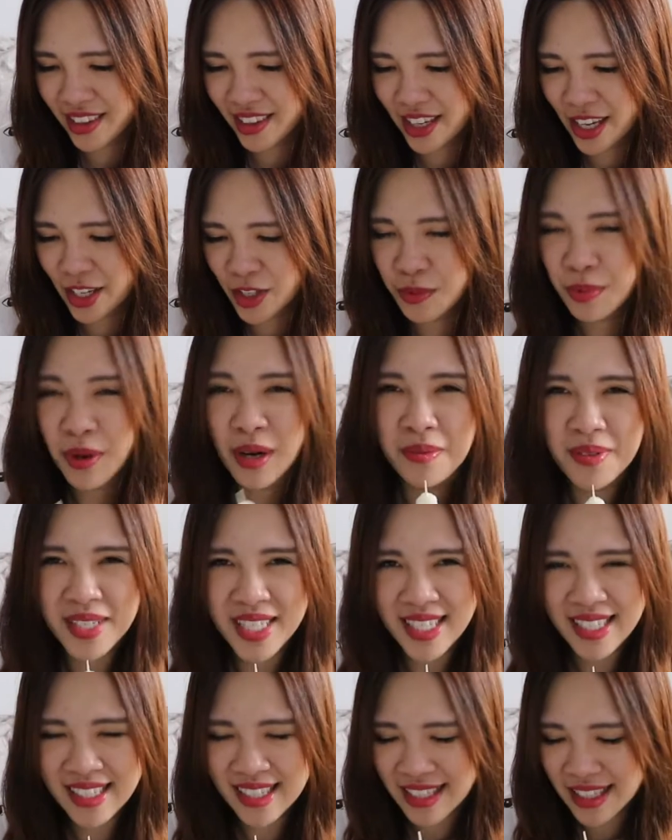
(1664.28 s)
And you've probably
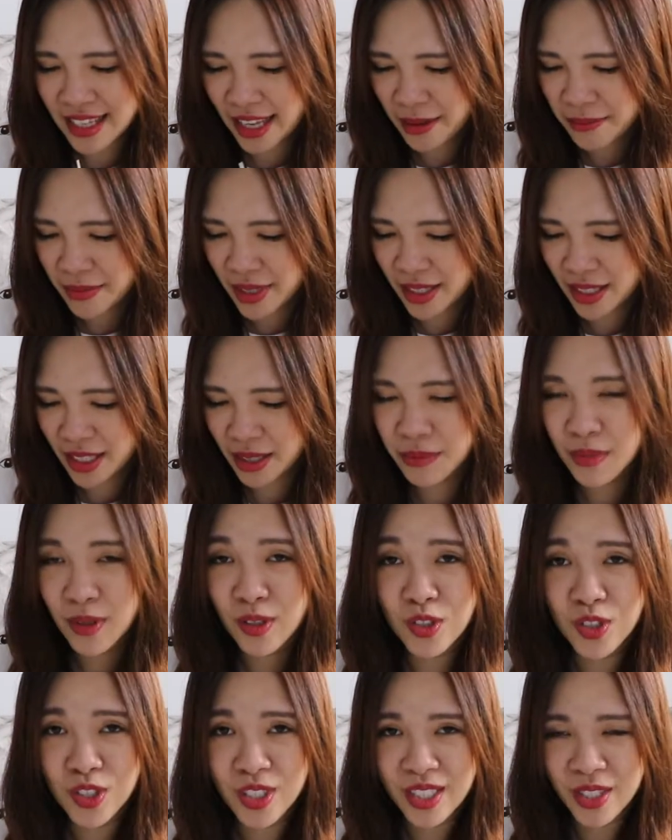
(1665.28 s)
seen them in the
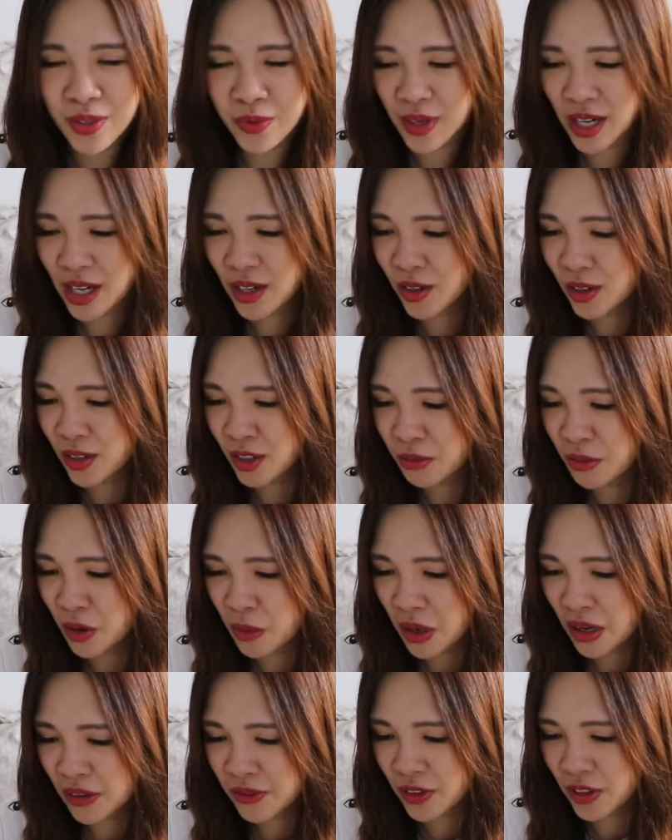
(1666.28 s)
emoji as well on your
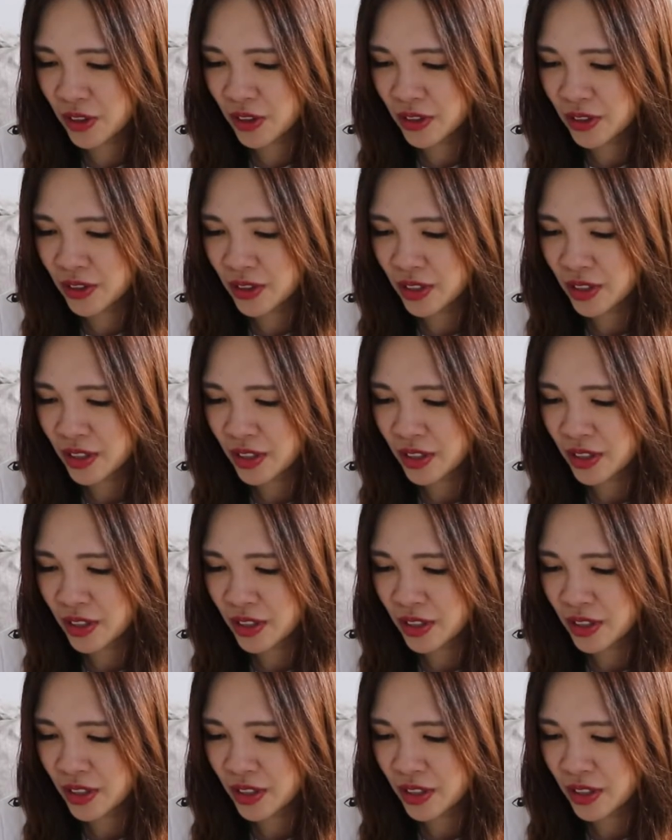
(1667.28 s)
mobile phone.